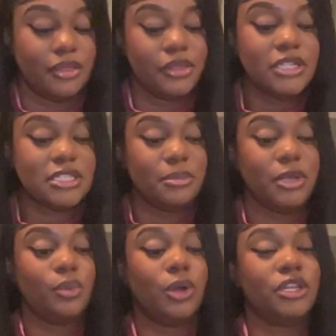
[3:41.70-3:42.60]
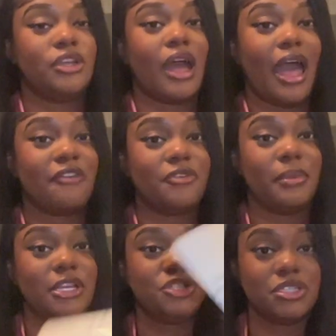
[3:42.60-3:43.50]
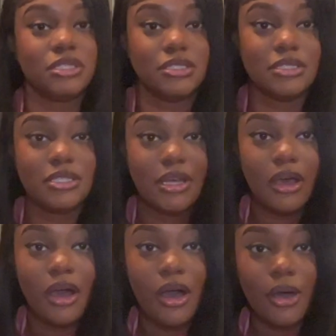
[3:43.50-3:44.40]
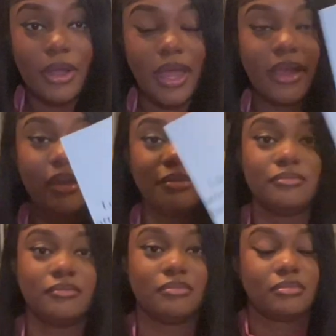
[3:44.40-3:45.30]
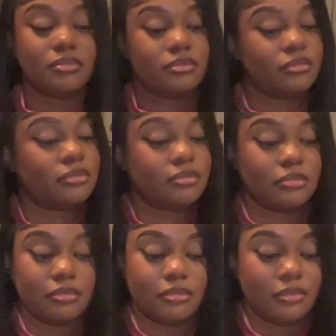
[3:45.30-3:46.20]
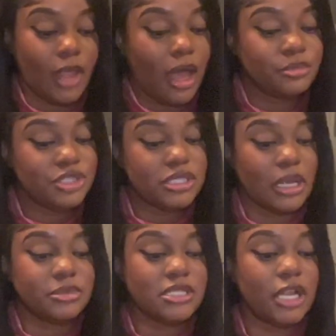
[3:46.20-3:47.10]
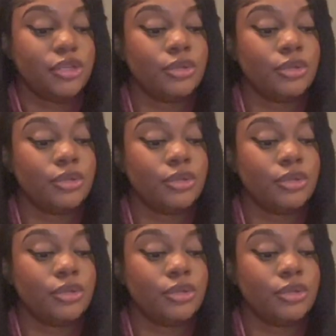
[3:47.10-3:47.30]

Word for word: This could be one of your affirmations, okay? I'm just I'm just letting you